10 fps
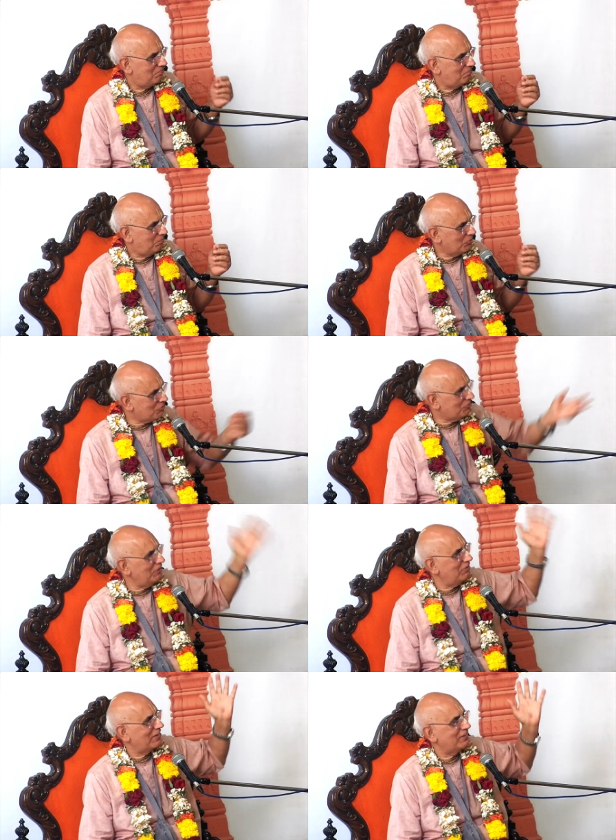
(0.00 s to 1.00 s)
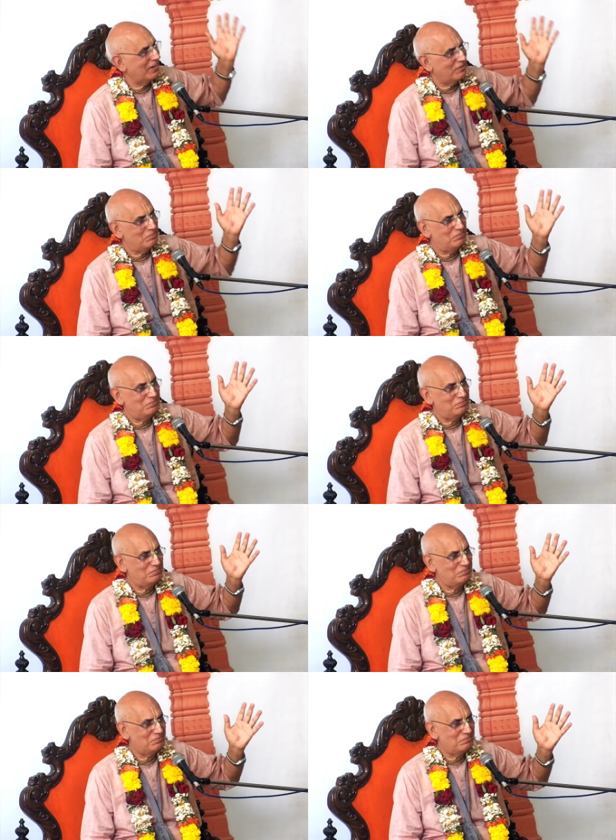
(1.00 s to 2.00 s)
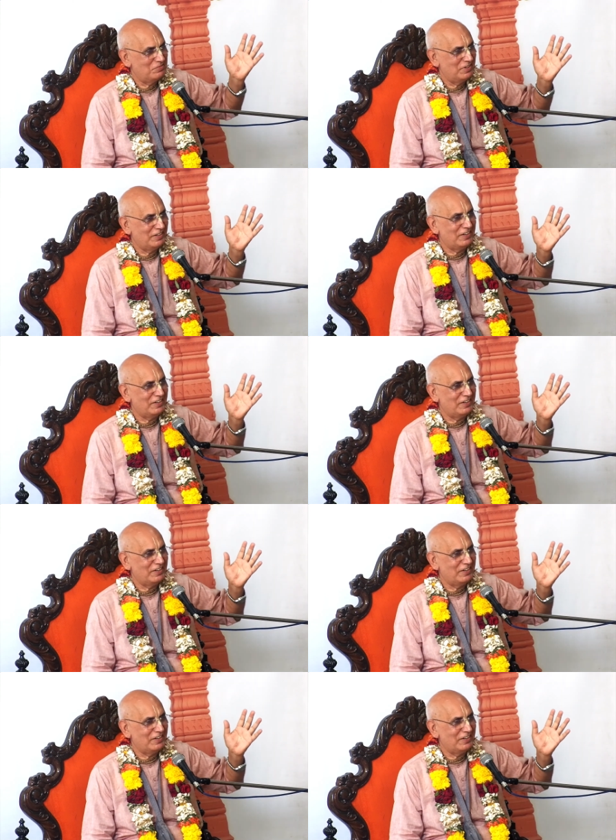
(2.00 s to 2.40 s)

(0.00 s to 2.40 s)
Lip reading: Pushti Vardhanam. It